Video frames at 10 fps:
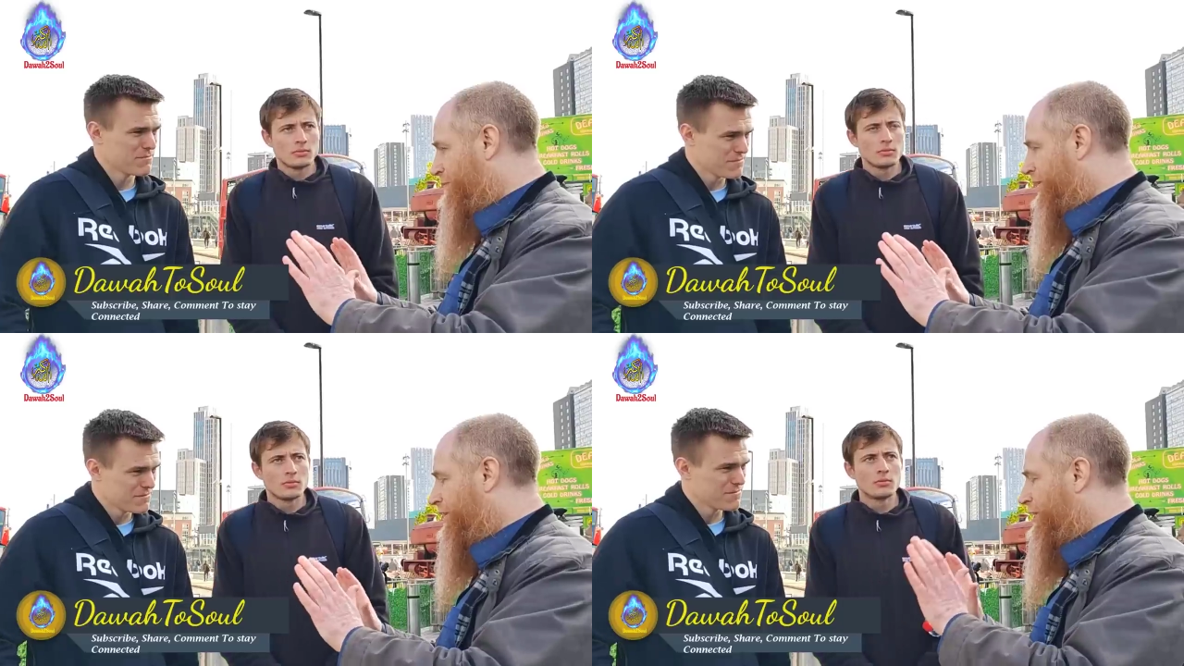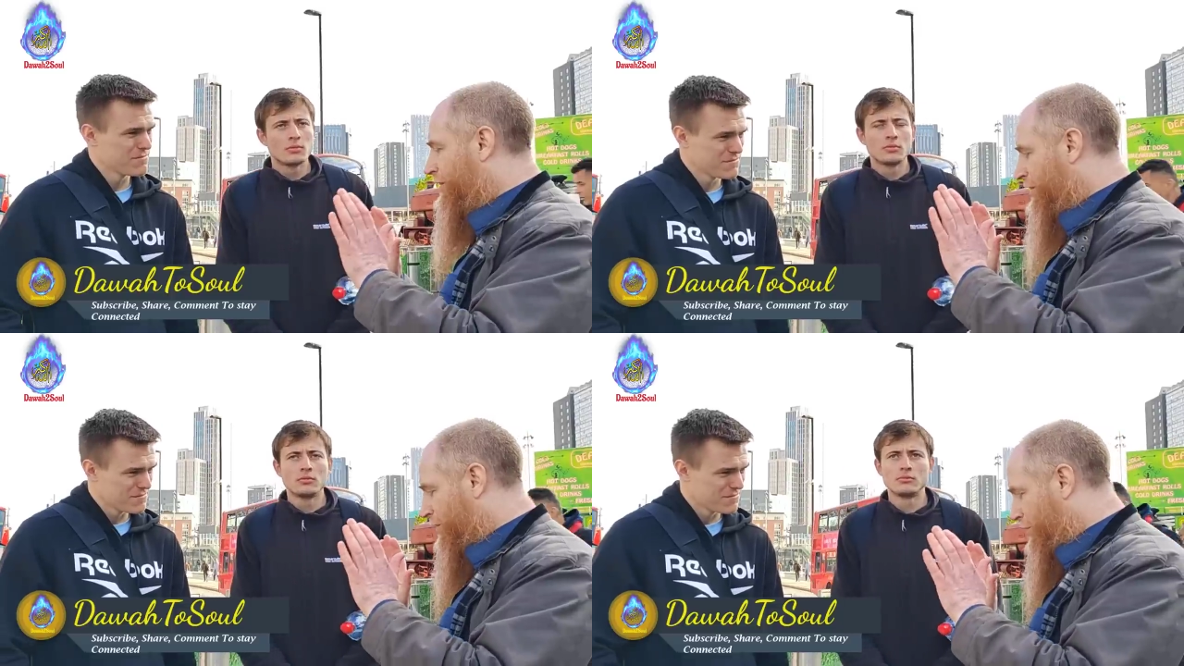Speaker 1: Yep.
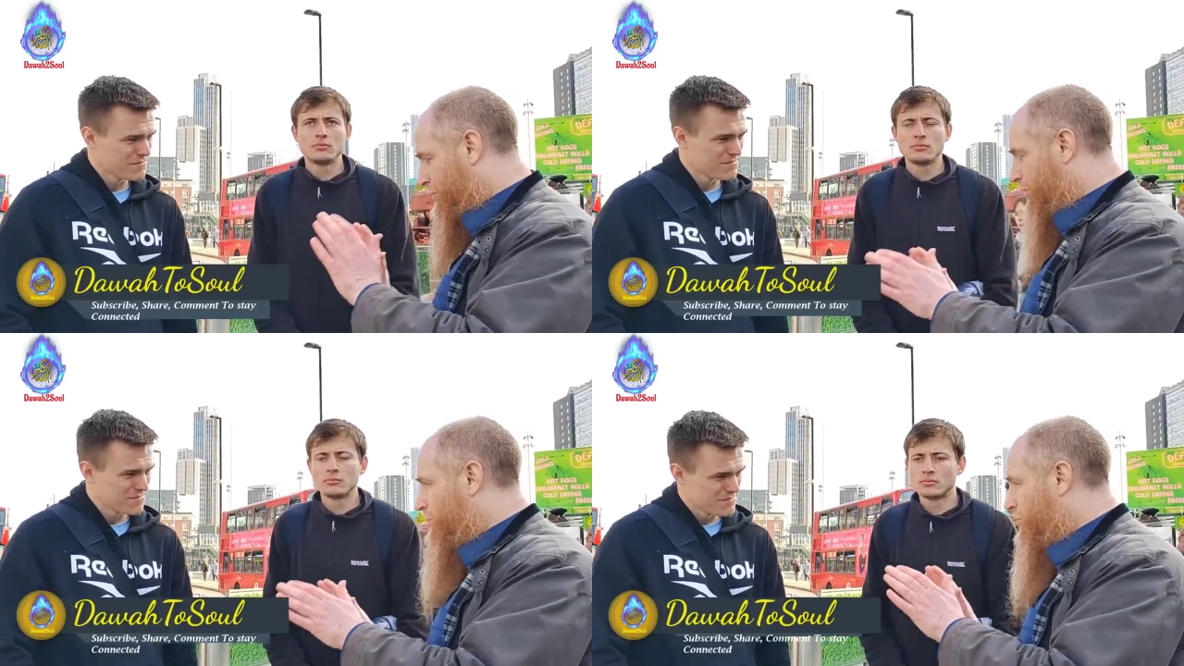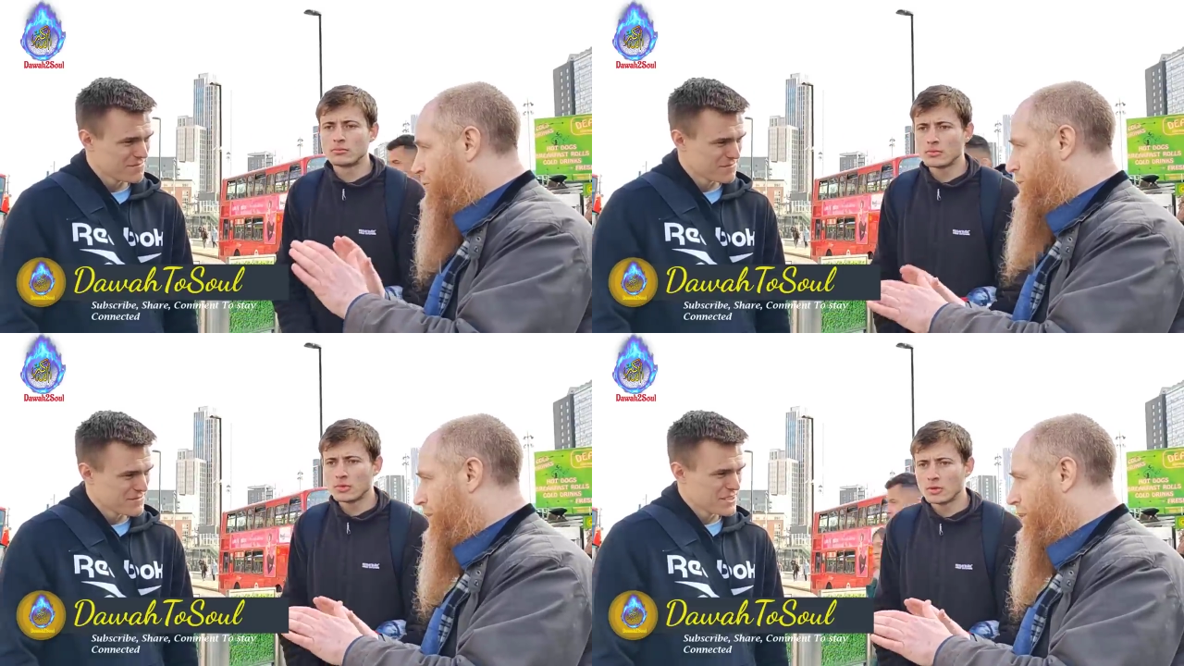So you
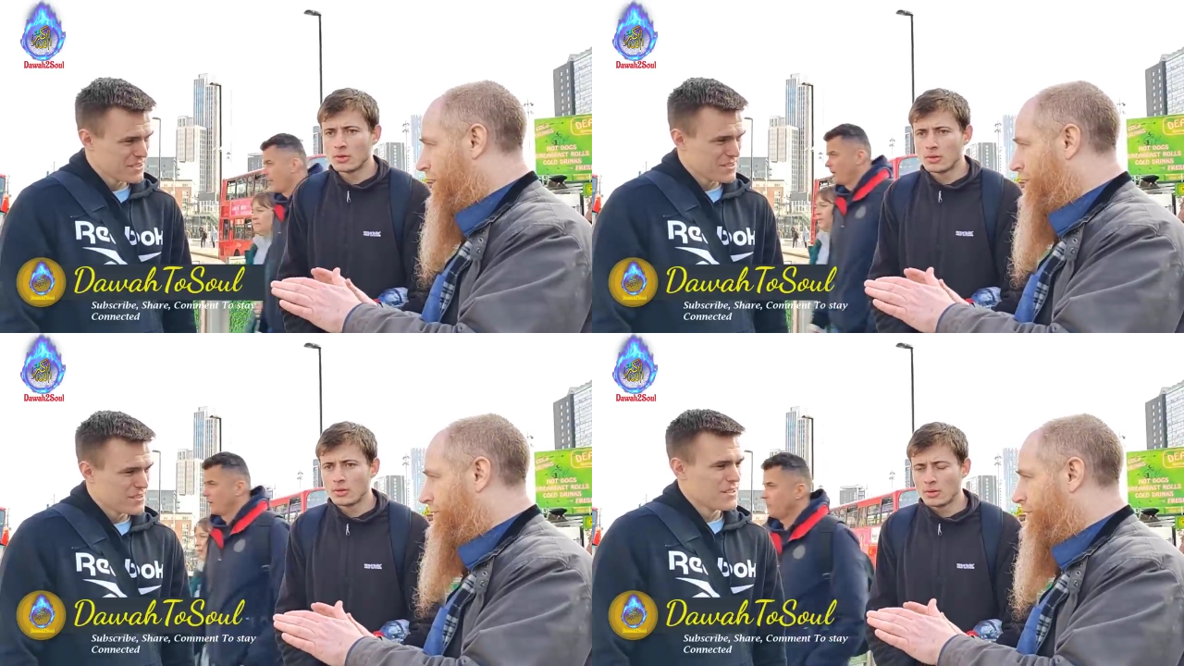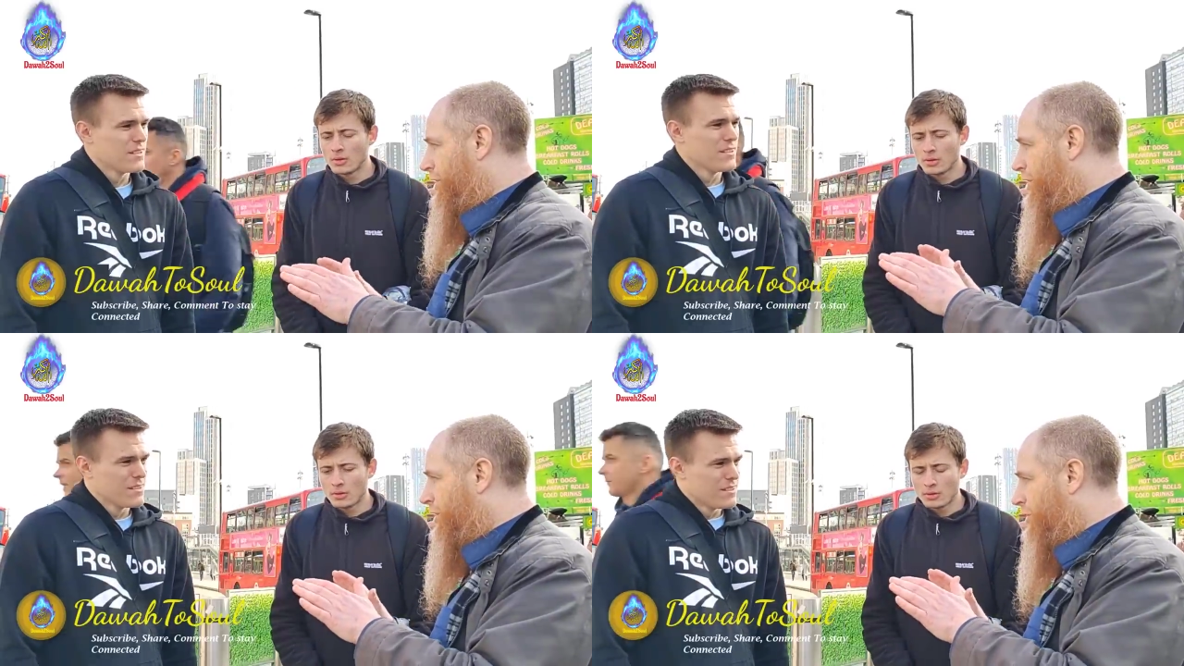believe
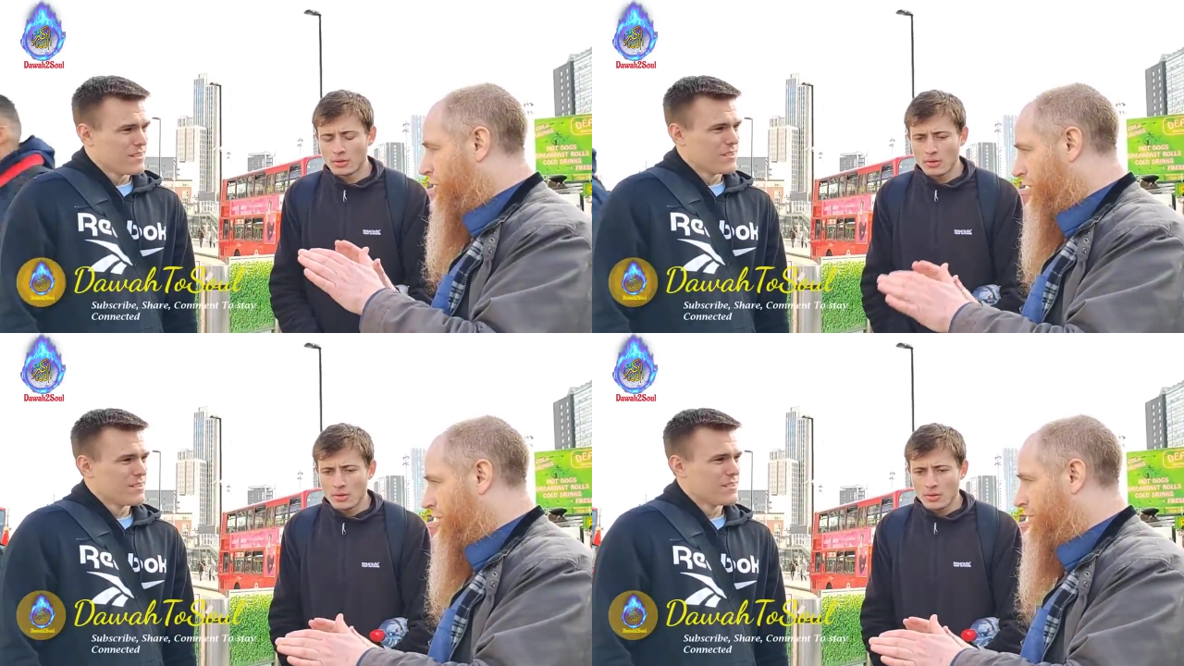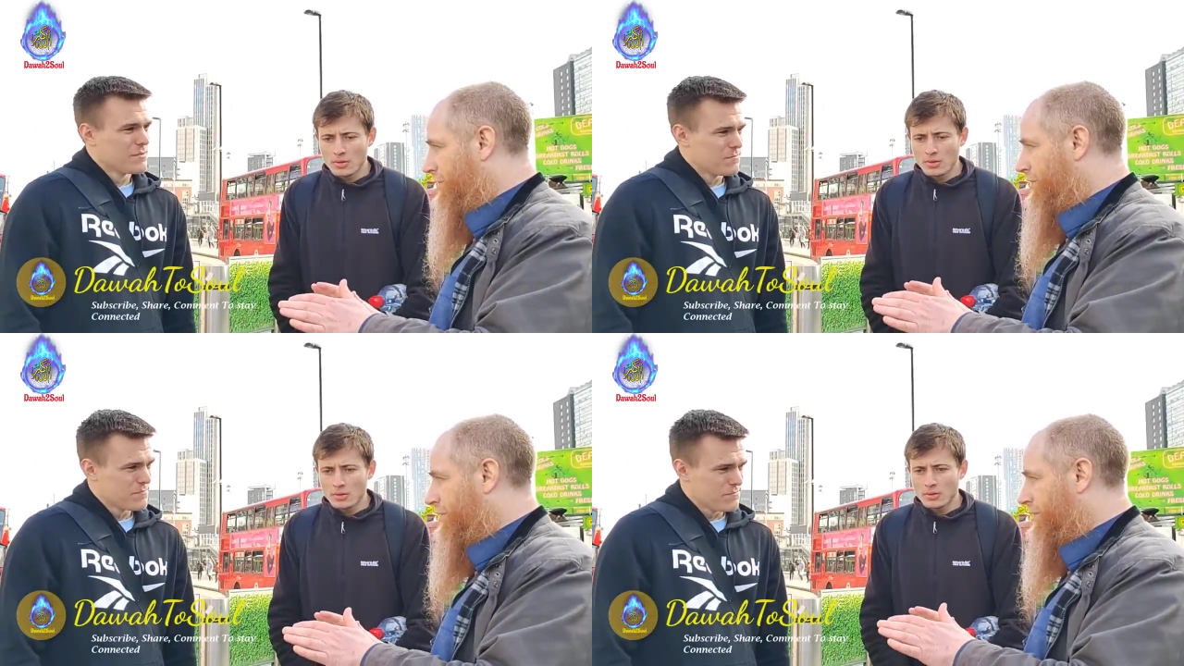that God
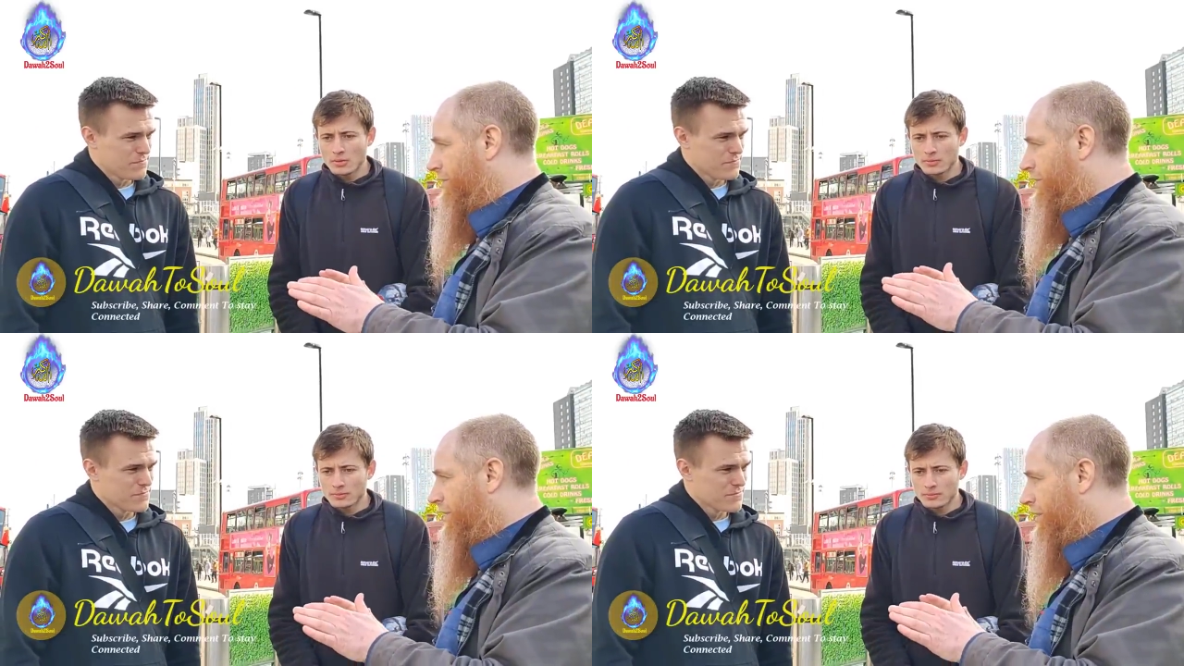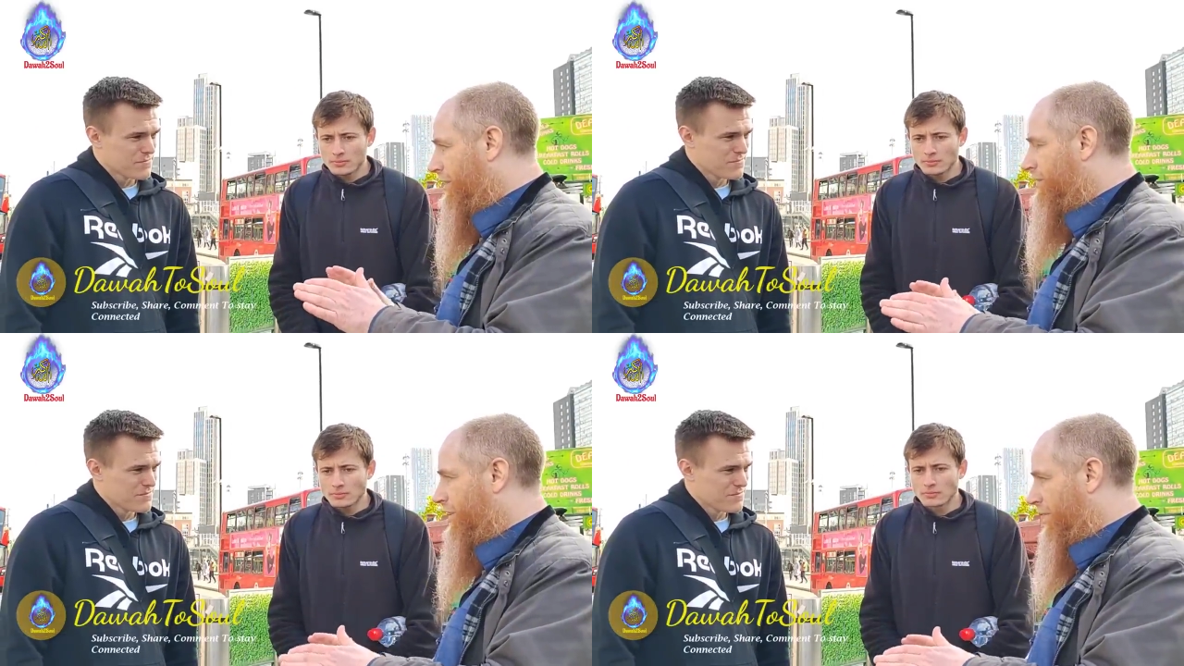
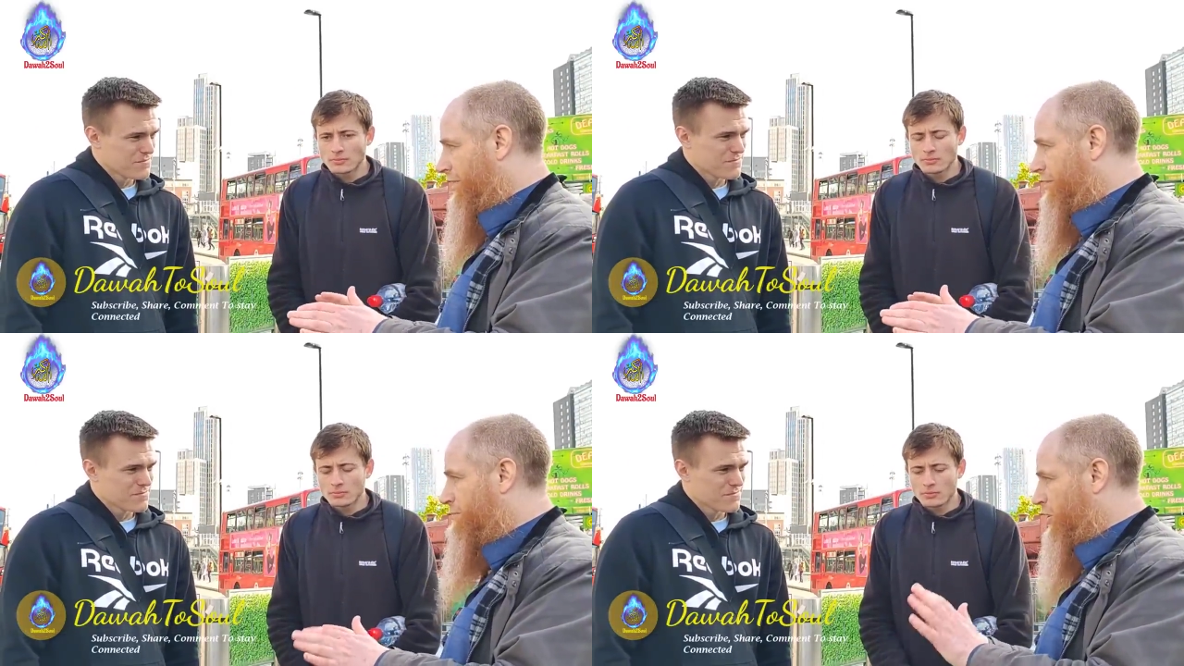died